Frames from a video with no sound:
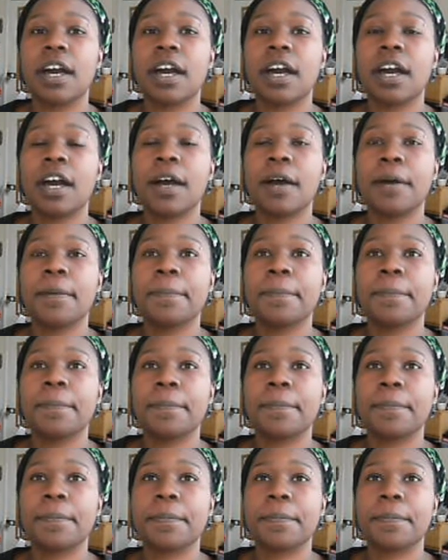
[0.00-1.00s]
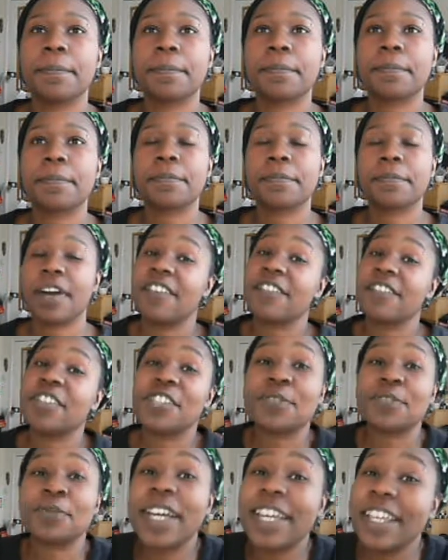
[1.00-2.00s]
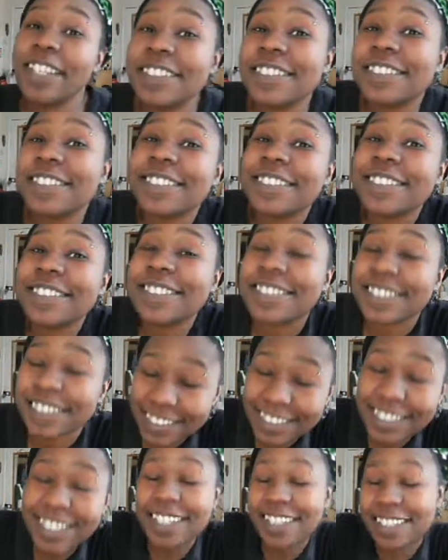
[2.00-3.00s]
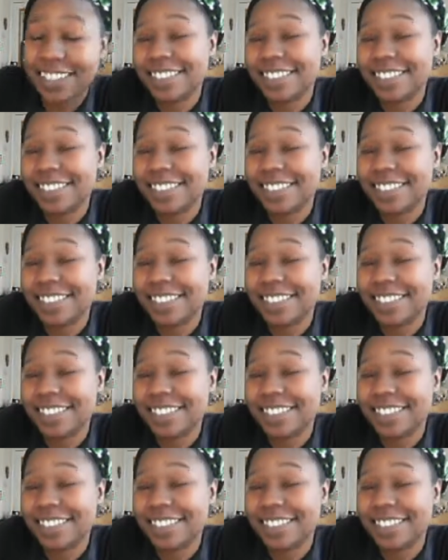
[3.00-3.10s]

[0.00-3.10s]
I've lost weight. Yeah.